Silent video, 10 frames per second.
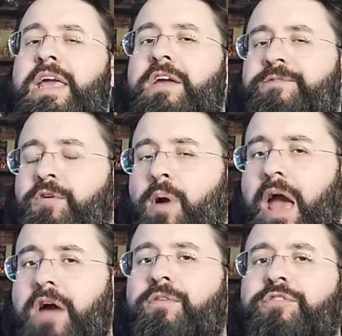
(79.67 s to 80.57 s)
If you
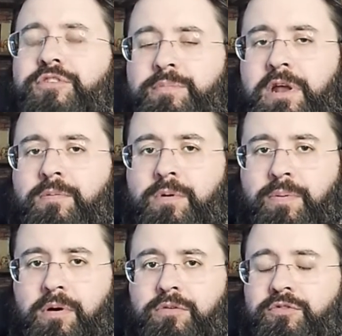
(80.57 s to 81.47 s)
ever submit a
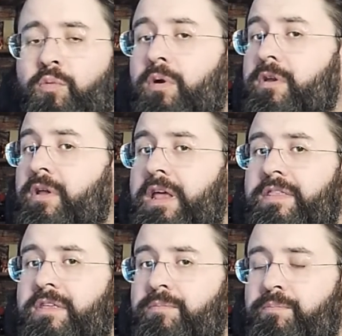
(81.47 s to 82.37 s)
proposal where
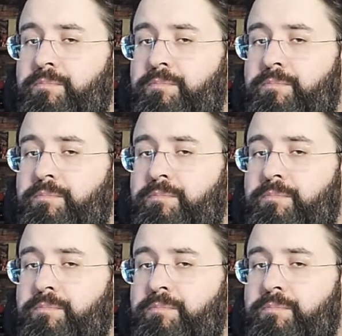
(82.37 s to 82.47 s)
the